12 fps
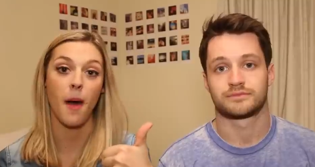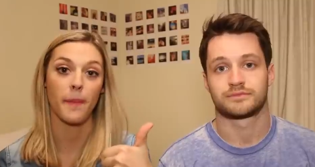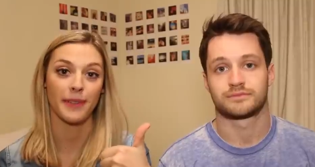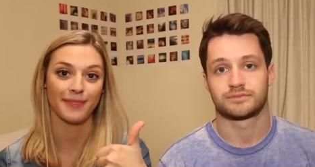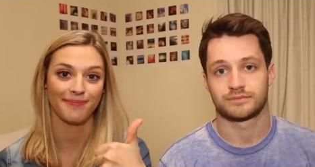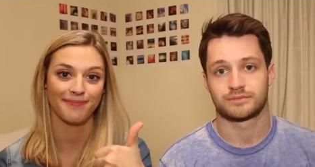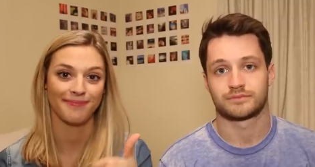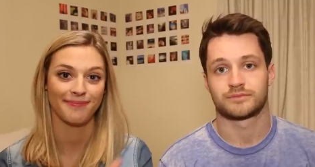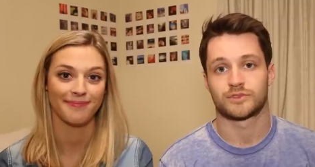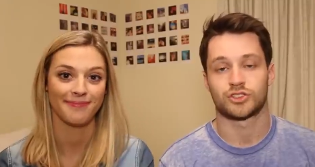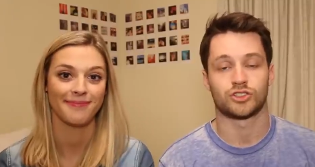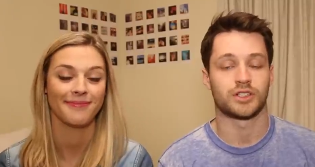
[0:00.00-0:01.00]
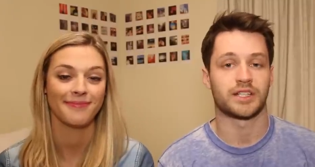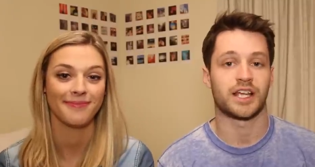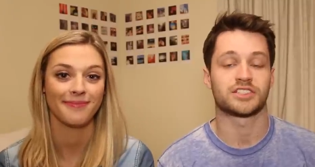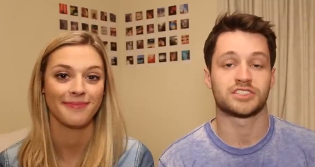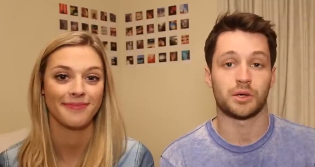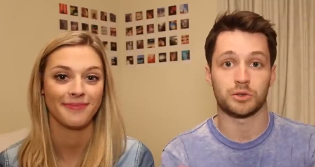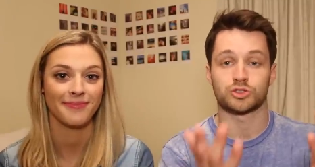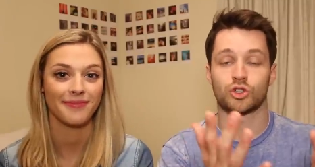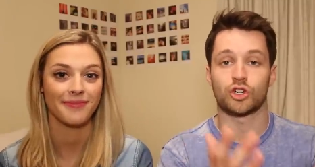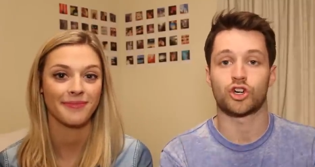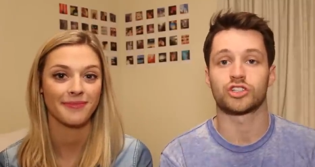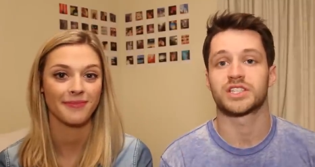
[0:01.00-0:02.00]
Speaker 1: up.
Speaker 2: Sure, and let us know what sort
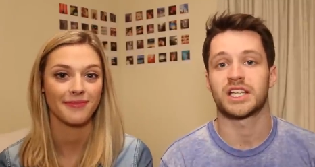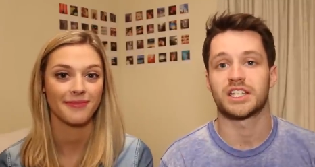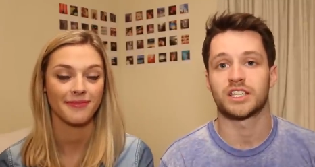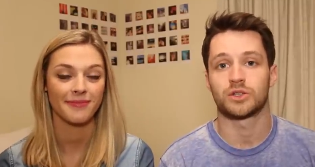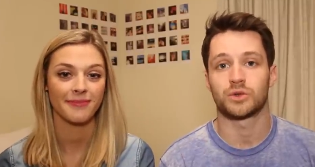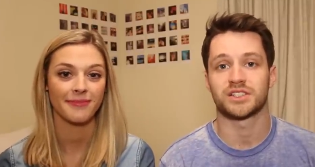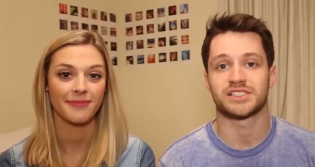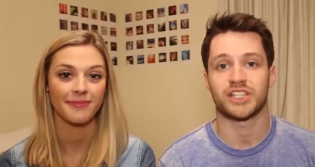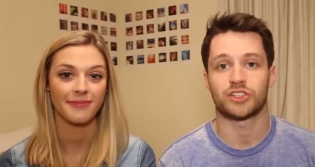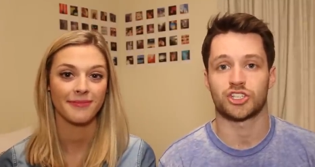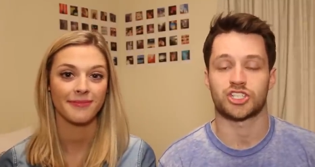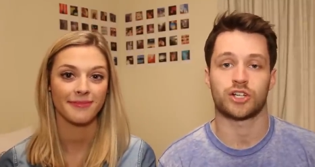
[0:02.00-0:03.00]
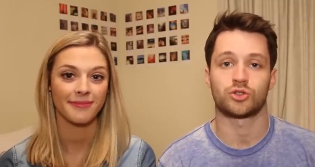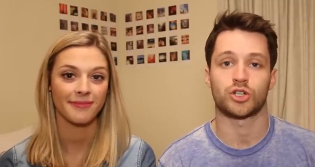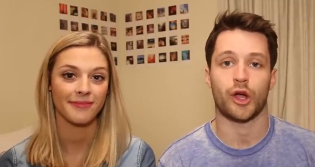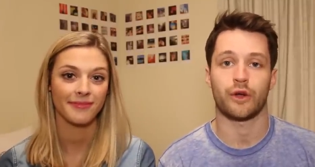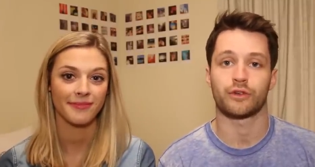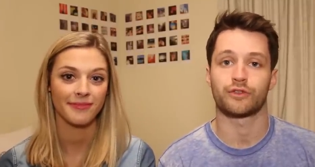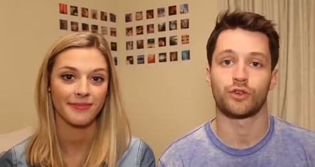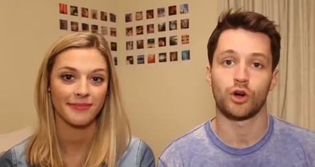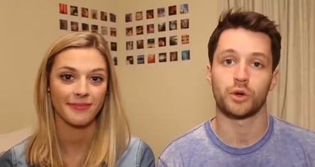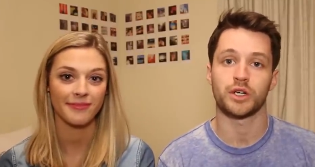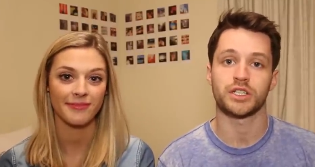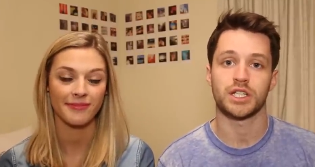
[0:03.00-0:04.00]
of content you want to see on the channel going
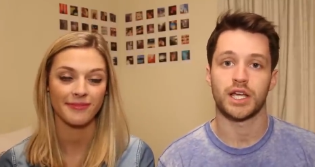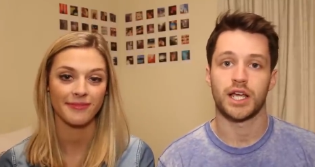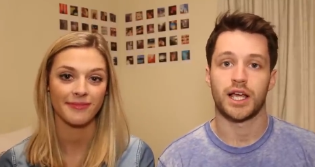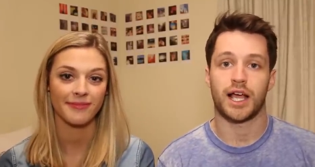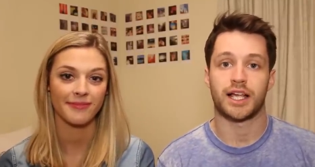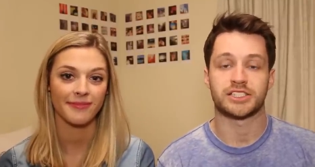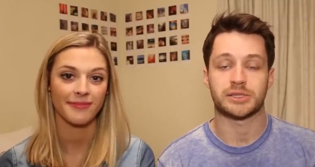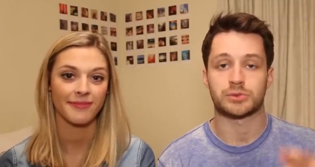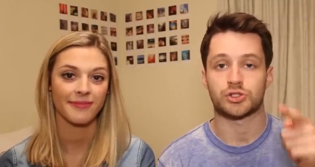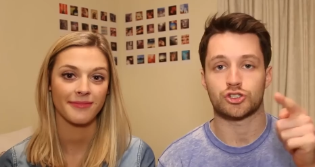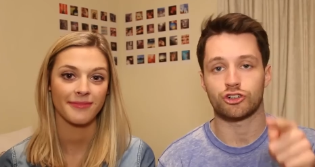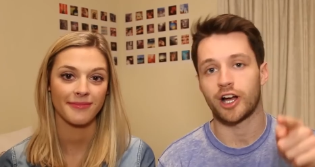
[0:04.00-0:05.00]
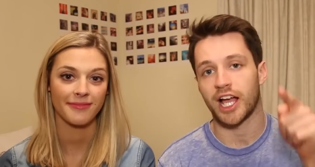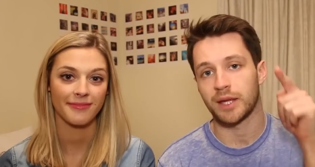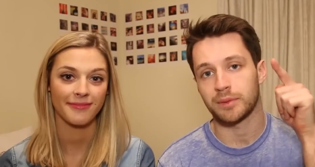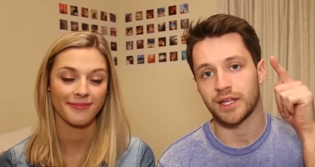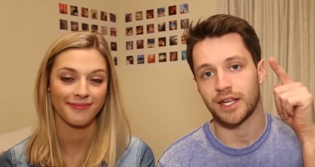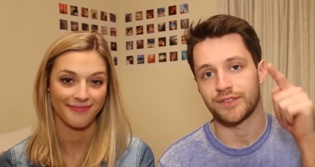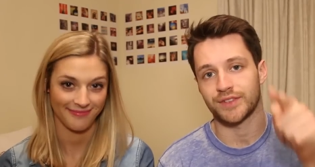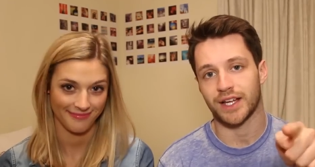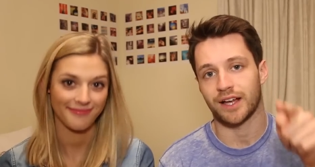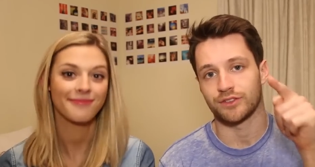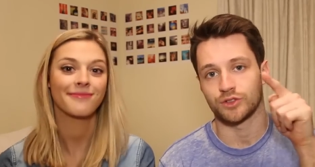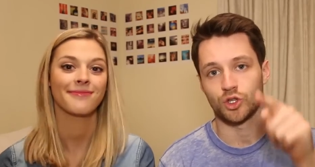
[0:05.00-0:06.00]
forward, and subscribe if you
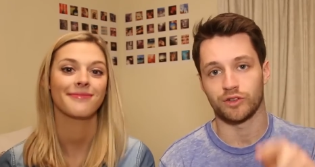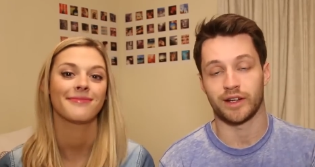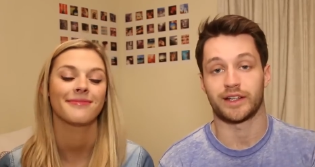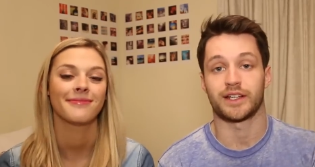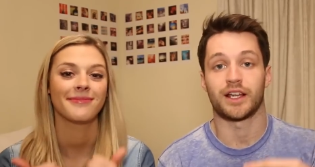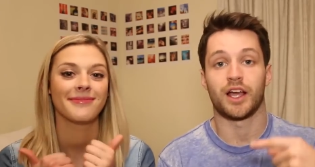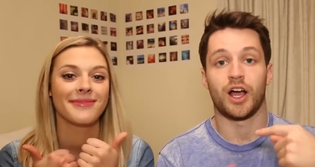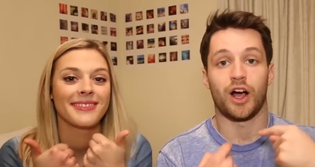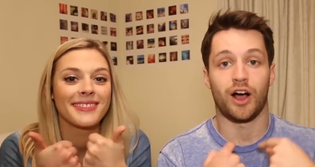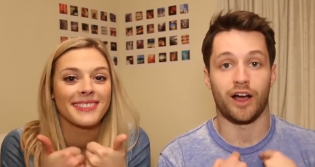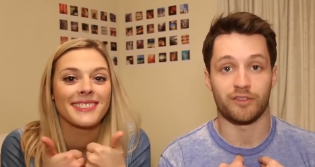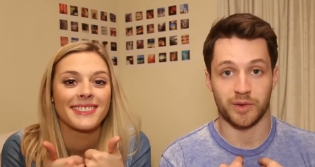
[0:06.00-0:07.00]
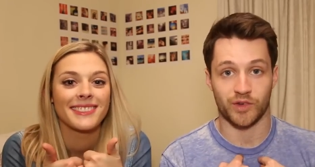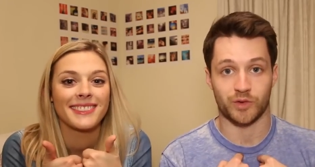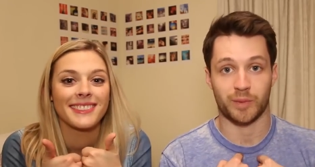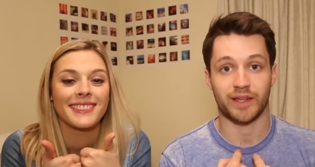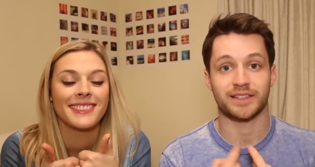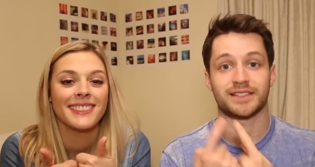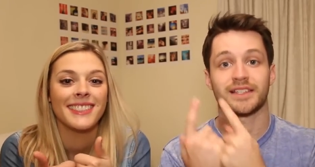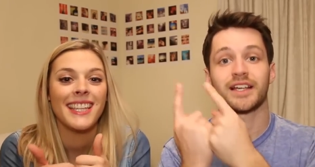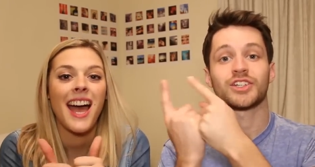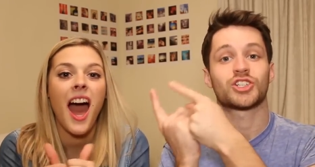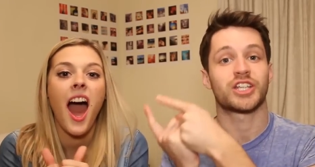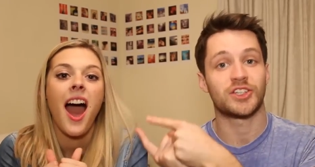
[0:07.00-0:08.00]
haven't already. I've been Spencer,
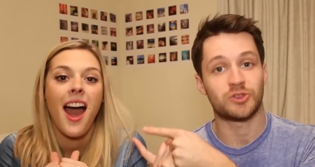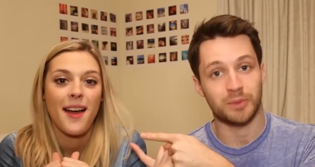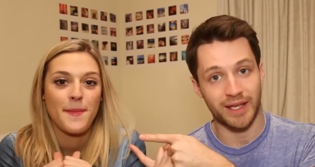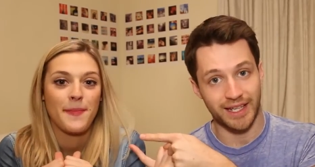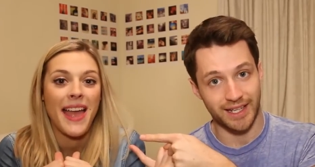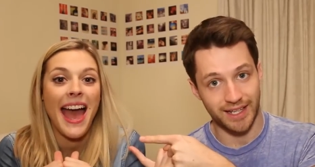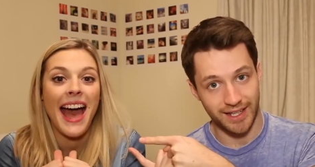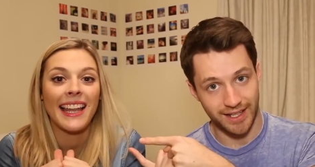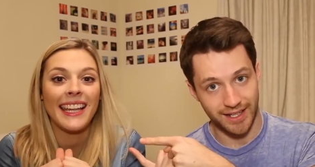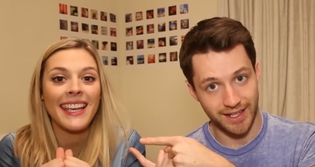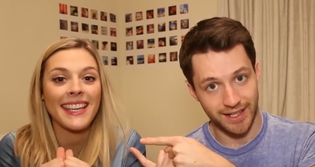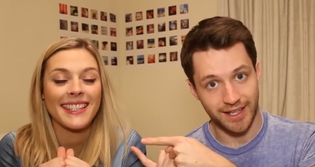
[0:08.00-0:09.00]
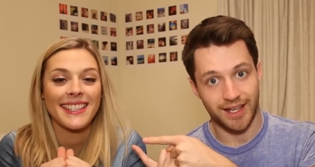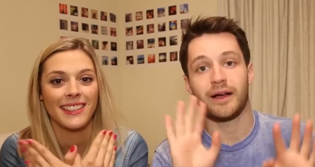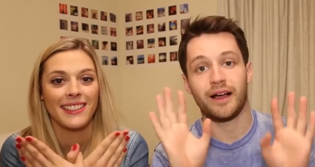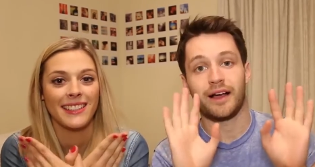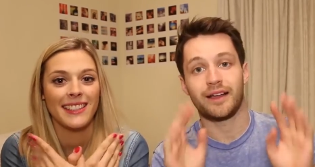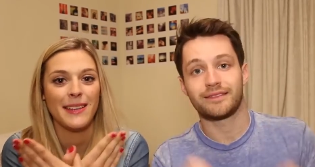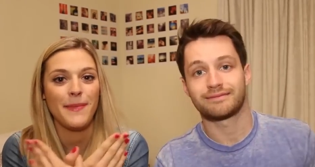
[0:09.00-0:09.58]
she's been
Speaker 1: Alex. Bye.